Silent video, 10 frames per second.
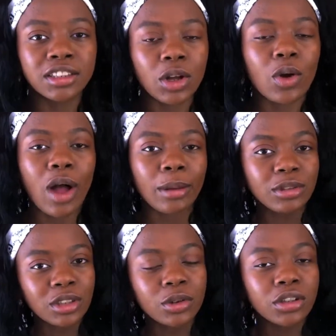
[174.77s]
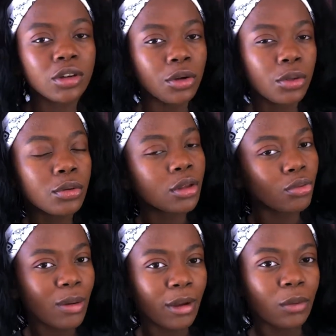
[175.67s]
so I'm just going to go through the
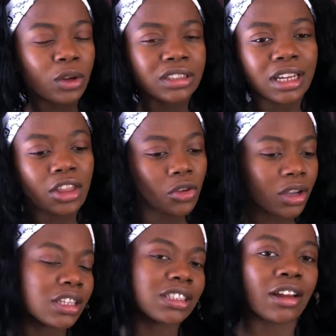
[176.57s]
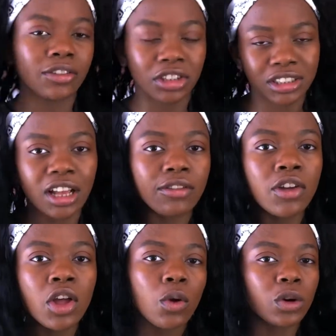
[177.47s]
three main ones and then you can decide for
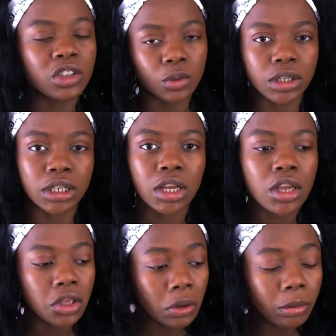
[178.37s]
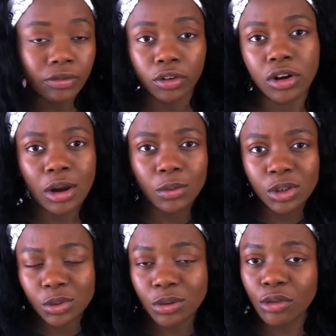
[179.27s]
yourself which one you prefer and
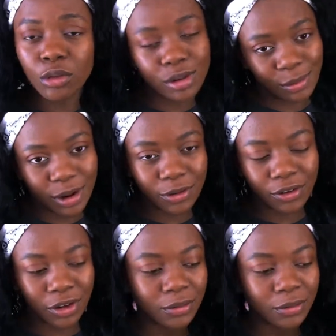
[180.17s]
which one will work better for